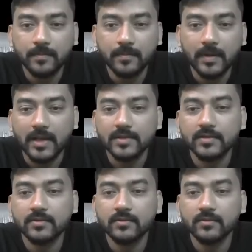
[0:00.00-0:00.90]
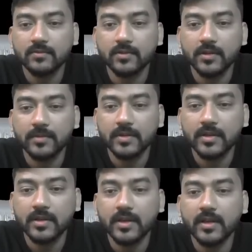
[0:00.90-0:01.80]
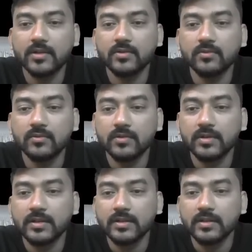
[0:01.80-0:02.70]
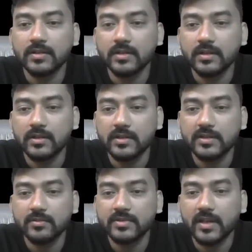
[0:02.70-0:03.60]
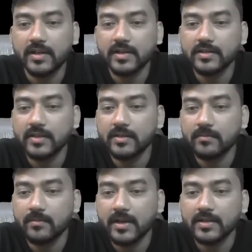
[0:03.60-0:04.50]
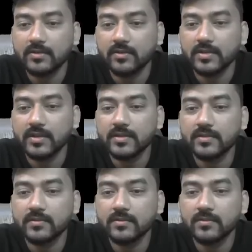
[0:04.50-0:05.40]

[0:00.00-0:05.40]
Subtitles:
plus we have k into integration of sin nx is again minus cos nx.